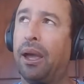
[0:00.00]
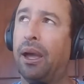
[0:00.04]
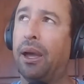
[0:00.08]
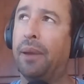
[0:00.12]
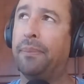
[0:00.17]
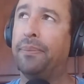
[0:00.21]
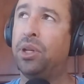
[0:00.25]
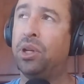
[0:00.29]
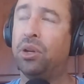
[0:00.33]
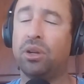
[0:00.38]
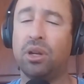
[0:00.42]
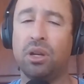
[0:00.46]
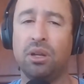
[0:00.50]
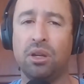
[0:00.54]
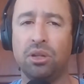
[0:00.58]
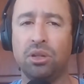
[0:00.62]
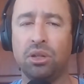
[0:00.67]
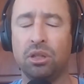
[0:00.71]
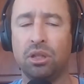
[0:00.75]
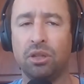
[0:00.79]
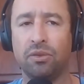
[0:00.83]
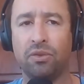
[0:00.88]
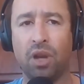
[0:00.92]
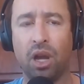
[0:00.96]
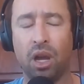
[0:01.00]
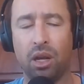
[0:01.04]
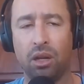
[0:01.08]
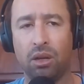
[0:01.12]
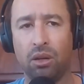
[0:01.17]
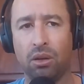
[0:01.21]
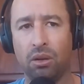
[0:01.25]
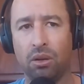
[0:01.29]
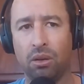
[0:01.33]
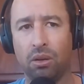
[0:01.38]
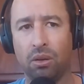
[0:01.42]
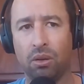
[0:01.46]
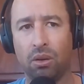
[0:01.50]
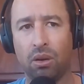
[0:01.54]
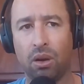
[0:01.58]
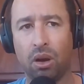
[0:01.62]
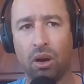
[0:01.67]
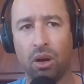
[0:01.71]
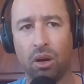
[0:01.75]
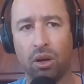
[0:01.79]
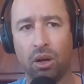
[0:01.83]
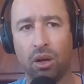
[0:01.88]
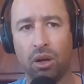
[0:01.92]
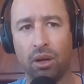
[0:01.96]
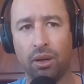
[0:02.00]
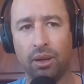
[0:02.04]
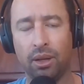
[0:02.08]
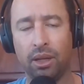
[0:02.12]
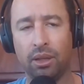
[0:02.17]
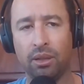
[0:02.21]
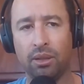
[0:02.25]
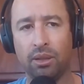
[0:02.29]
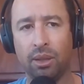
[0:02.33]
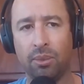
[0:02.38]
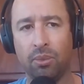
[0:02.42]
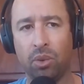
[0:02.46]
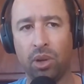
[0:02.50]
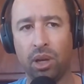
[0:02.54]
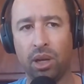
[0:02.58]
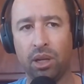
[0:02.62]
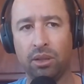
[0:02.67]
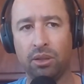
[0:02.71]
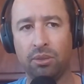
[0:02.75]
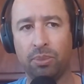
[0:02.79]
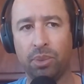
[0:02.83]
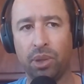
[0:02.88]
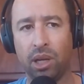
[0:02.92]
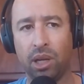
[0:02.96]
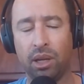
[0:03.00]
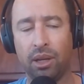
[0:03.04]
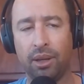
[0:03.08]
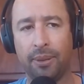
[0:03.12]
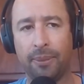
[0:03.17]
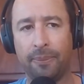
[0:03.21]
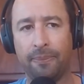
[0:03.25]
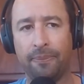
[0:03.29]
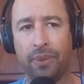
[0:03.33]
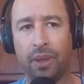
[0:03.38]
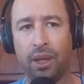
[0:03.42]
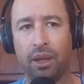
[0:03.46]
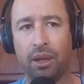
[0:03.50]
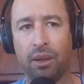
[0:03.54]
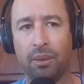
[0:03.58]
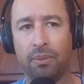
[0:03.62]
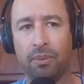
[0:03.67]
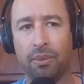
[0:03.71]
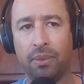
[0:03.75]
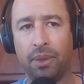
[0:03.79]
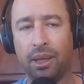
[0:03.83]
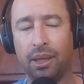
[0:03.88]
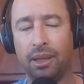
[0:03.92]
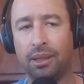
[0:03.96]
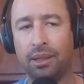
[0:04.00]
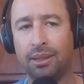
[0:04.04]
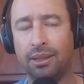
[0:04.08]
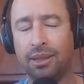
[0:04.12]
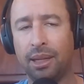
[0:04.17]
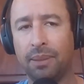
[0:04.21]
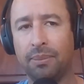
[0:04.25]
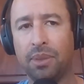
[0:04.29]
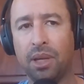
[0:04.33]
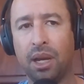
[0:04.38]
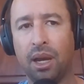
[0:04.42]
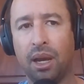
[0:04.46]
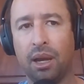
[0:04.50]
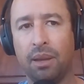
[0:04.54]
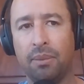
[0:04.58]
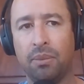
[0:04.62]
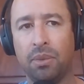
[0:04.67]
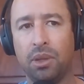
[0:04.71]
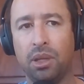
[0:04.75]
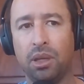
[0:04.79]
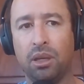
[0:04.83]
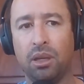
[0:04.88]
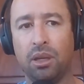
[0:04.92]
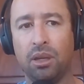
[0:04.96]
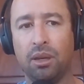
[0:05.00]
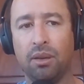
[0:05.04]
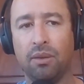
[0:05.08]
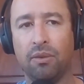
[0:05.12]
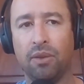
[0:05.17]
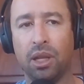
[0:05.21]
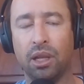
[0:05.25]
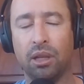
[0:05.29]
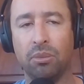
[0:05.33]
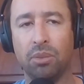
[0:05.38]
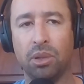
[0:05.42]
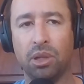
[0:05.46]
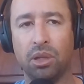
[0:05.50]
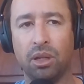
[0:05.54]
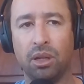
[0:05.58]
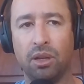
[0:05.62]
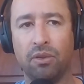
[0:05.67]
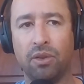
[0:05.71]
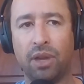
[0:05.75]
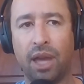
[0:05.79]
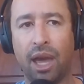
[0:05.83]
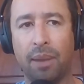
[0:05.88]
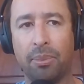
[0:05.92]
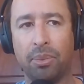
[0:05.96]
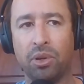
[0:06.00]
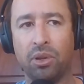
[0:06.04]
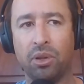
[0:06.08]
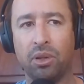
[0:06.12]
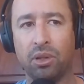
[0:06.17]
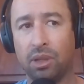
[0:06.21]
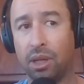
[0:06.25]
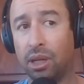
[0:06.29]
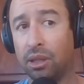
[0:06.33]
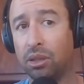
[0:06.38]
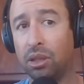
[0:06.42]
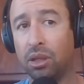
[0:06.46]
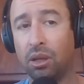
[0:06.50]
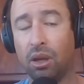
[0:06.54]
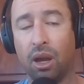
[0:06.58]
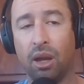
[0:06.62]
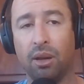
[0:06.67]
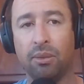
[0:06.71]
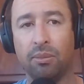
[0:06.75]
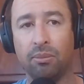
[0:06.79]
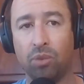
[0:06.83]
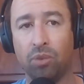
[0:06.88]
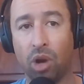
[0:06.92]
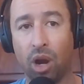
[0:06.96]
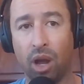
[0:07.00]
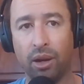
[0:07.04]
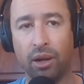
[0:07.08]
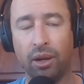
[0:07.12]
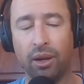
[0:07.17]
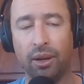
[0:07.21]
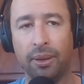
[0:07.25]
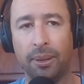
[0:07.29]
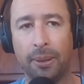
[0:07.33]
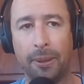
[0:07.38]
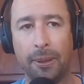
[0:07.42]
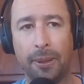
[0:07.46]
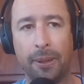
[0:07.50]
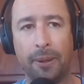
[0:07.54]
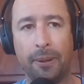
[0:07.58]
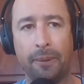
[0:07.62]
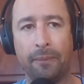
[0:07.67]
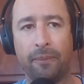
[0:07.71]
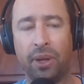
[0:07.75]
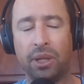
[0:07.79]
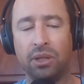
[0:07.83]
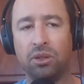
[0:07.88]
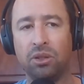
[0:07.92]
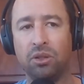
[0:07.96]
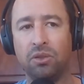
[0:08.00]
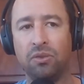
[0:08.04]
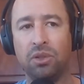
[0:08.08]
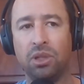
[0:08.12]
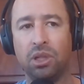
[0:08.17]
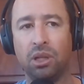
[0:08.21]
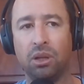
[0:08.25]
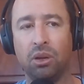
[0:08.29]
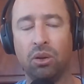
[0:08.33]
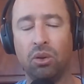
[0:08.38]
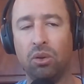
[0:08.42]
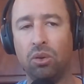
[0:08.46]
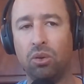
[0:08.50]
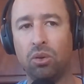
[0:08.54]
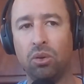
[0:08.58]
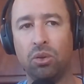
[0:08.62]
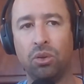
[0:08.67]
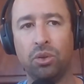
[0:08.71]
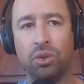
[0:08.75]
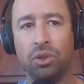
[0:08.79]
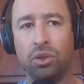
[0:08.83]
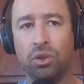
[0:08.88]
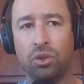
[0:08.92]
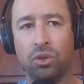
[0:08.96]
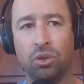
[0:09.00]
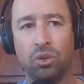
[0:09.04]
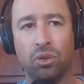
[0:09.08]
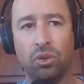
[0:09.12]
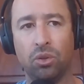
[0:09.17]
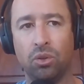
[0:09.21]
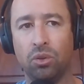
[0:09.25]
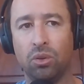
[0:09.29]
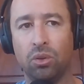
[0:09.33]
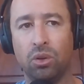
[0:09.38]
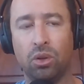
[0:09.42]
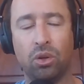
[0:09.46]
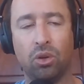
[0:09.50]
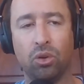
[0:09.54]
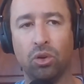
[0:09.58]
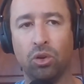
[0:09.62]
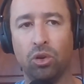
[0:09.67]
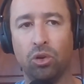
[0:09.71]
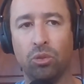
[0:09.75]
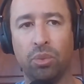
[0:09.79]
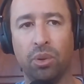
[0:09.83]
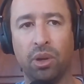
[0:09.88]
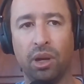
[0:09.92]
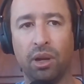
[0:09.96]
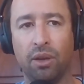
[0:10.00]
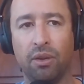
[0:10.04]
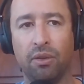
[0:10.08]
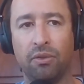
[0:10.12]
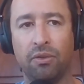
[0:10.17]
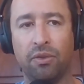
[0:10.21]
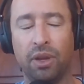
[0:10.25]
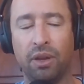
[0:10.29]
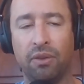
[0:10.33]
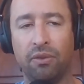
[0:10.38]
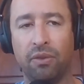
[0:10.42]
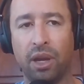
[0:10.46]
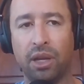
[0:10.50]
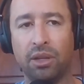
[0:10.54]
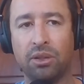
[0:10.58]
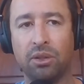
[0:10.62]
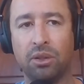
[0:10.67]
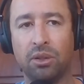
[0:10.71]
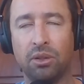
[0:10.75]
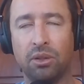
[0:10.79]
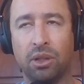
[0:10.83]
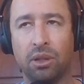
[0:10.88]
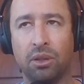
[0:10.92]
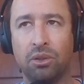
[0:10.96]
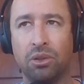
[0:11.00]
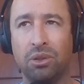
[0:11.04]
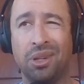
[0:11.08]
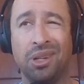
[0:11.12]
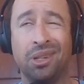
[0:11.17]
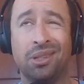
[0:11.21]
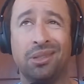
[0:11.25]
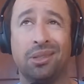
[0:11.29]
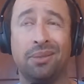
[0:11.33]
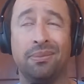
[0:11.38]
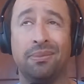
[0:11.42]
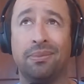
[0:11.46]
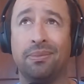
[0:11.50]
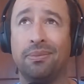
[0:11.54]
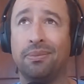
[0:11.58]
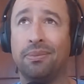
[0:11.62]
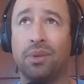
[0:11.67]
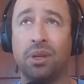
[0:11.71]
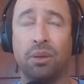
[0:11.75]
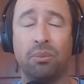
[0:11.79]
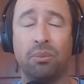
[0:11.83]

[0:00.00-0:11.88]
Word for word: um, you know, conditions have gotten harder in some ways, but um, at the same time, the availability of capital has actually gotten broader, right? So you've seen a whole new group of investors, including some